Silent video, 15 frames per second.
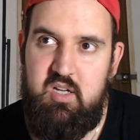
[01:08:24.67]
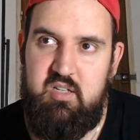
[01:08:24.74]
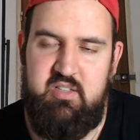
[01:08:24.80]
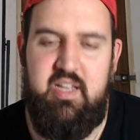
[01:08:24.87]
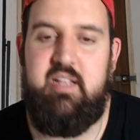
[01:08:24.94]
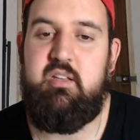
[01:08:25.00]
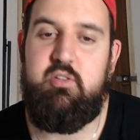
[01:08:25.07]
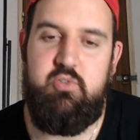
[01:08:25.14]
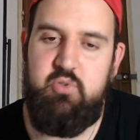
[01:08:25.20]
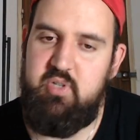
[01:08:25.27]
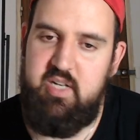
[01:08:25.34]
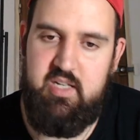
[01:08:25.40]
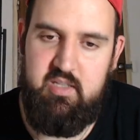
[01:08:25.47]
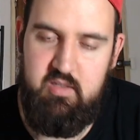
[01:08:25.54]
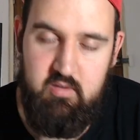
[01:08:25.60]
then you
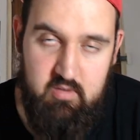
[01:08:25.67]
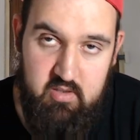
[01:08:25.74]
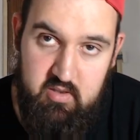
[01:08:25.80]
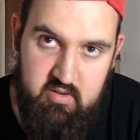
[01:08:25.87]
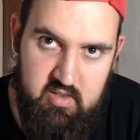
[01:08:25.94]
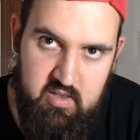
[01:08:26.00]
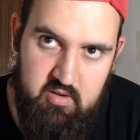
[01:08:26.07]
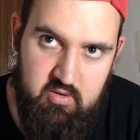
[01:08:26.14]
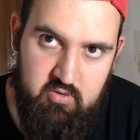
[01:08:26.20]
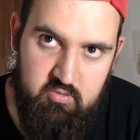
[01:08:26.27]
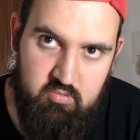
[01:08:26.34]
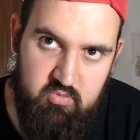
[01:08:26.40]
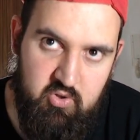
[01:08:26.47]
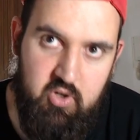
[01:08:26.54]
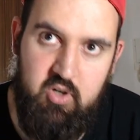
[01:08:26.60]
can, it can
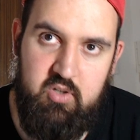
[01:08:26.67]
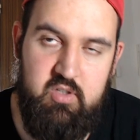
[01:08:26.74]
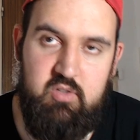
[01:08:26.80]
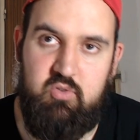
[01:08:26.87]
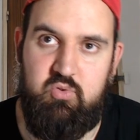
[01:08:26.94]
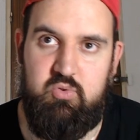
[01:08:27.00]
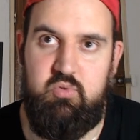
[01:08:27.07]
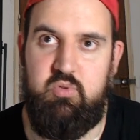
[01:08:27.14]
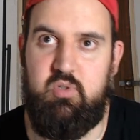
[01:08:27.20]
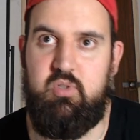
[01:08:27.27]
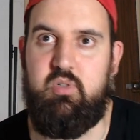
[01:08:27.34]
turn into